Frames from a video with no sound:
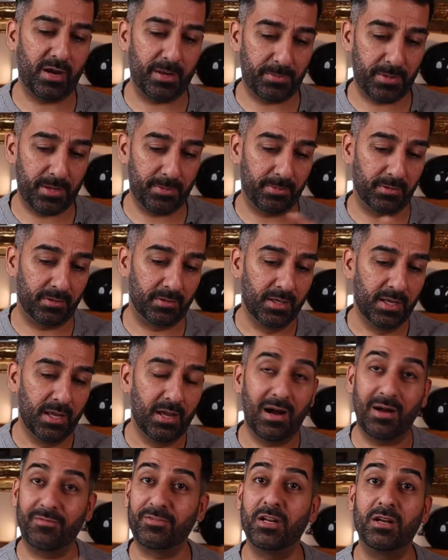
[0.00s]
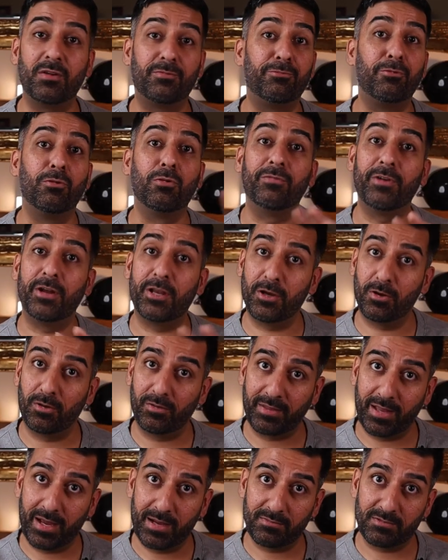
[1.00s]
Great people. I've done a full
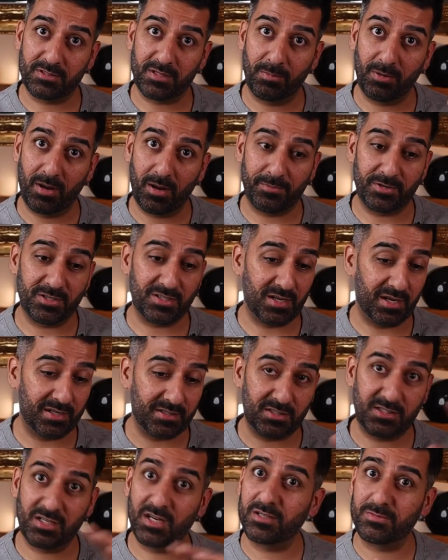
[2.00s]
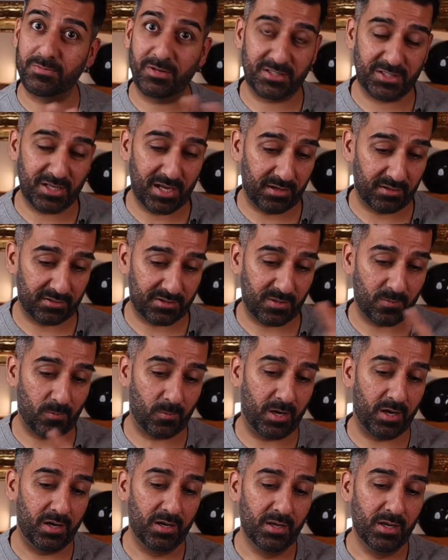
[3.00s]
video on that, Sublime Design. Search my channel
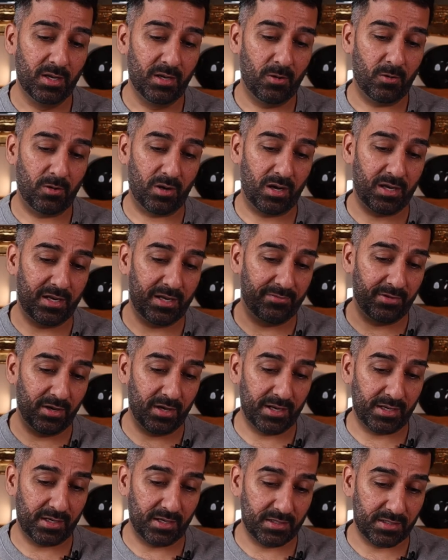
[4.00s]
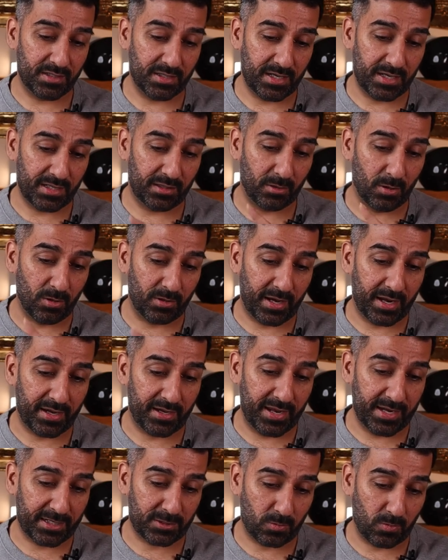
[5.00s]
somewhere, or I'll leave a link underneath.
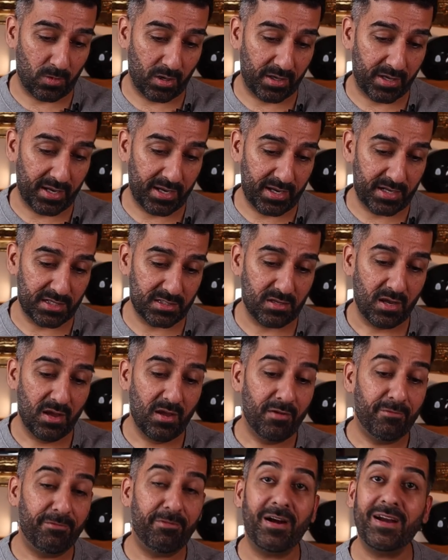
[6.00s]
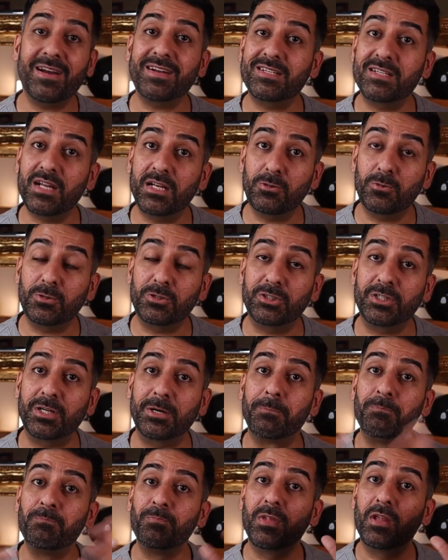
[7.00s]
Okay, next one is fire
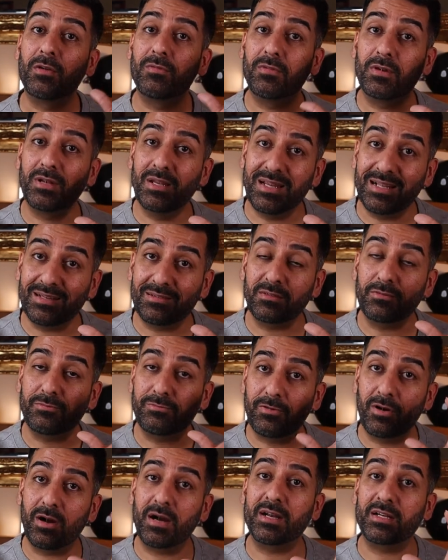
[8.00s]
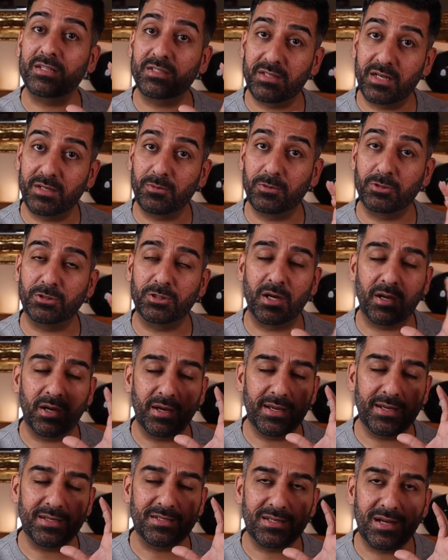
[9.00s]
extinguisher. Little fire
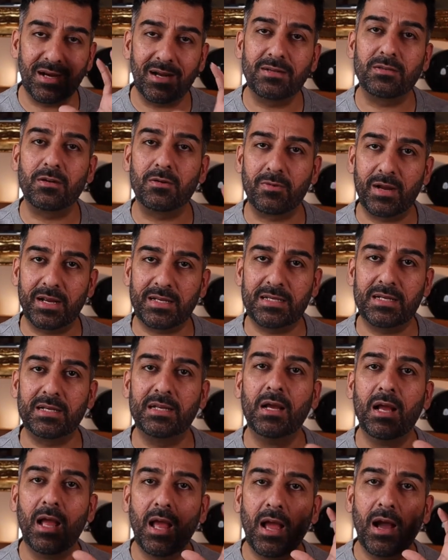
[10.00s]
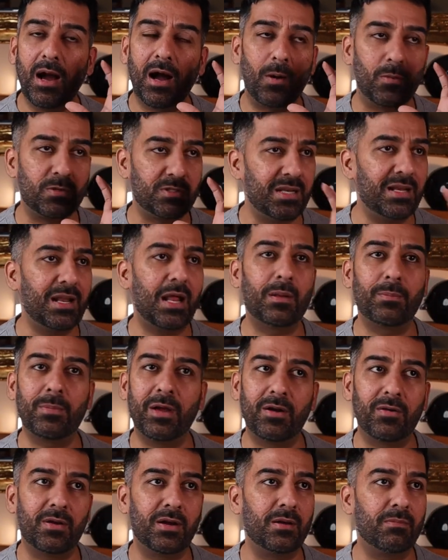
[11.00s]
extinguisher is underrated. I was in
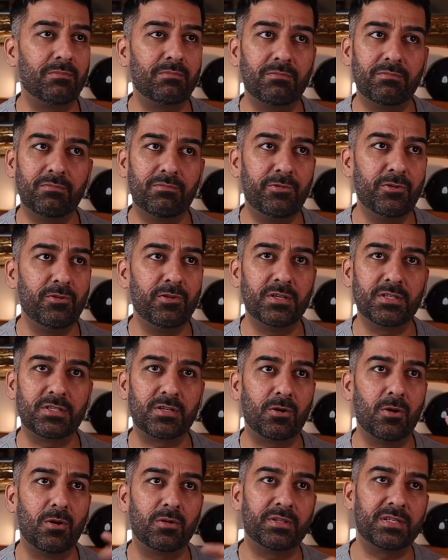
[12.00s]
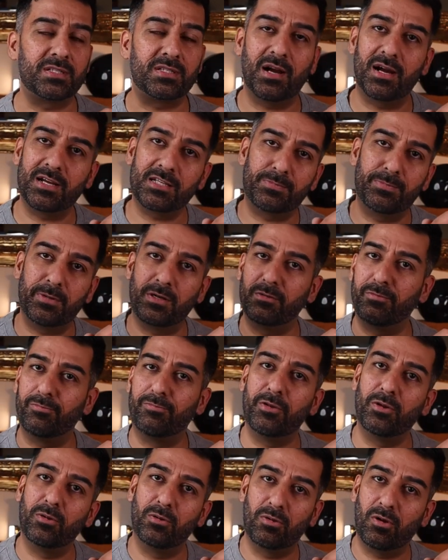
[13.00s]
Almere a few years ago. This guy spilled
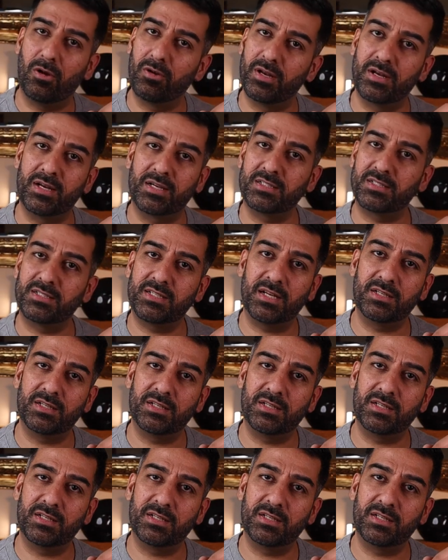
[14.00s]
fuel on an